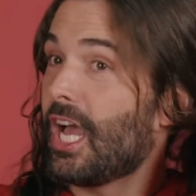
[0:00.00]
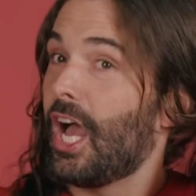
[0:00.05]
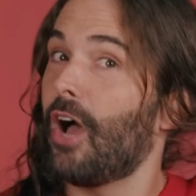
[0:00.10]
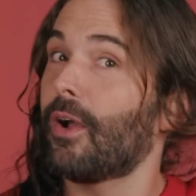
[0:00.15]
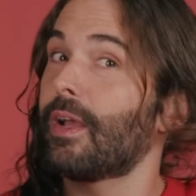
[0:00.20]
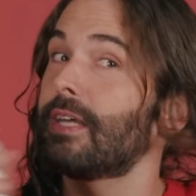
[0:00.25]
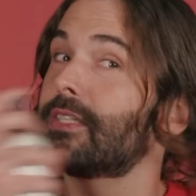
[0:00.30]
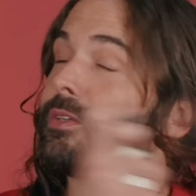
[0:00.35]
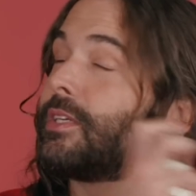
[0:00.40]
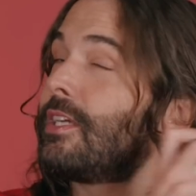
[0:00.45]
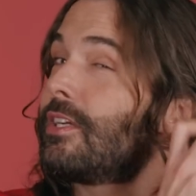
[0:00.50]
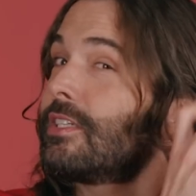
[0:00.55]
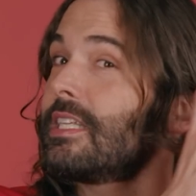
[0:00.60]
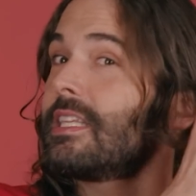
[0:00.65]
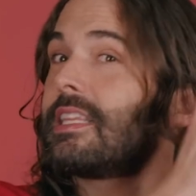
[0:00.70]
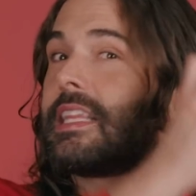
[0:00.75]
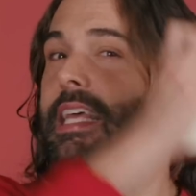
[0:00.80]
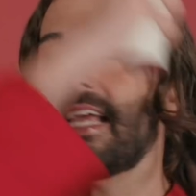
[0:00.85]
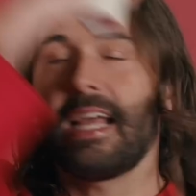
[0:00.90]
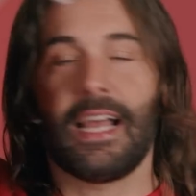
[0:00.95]
Okay, so here's the
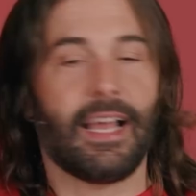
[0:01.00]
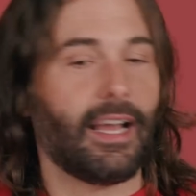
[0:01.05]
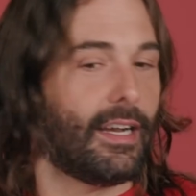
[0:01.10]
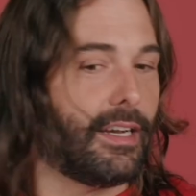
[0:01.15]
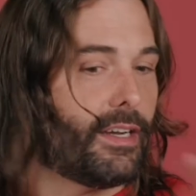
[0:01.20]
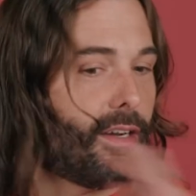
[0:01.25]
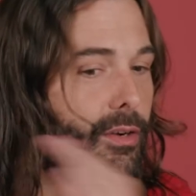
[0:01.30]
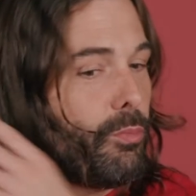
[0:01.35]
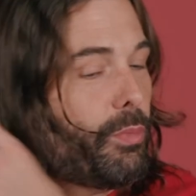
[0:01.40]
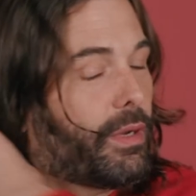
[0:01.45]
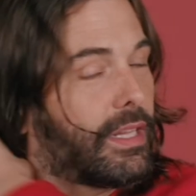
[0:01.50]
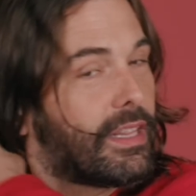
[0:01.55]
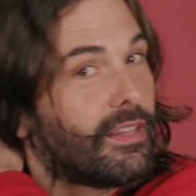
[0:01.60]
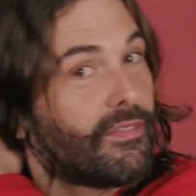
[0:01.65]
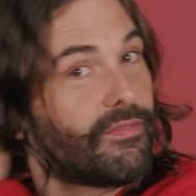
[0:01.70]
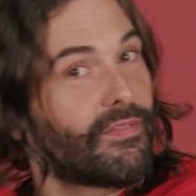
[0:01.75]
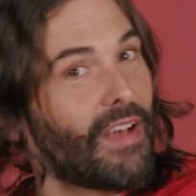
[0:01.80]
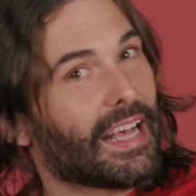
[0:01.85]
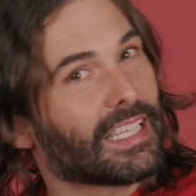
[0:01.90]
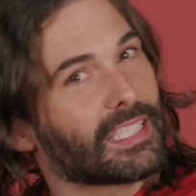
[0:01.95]
thing
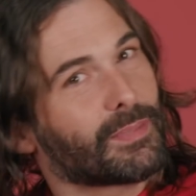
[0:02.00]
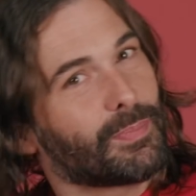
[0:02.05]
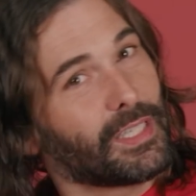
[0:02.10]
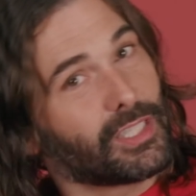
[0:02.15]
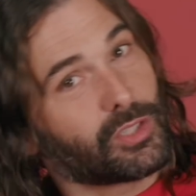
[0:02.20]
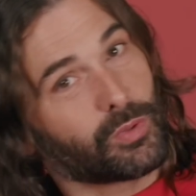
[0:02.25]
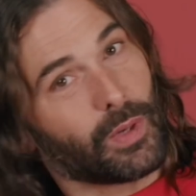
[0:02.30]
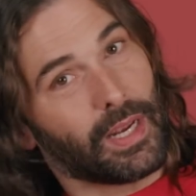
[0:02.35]
with fast beach